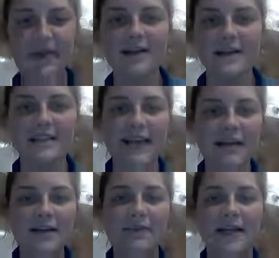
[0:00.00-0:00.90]
The
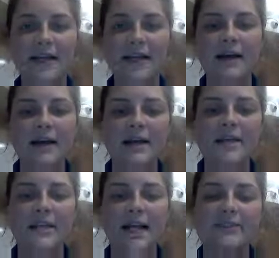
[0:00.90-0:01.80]
second P
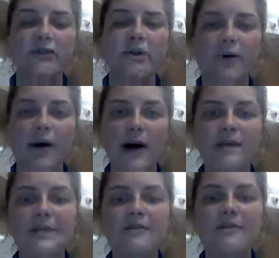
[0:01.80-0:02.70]
stands for
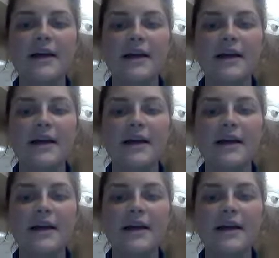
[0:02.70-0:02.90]
proactive.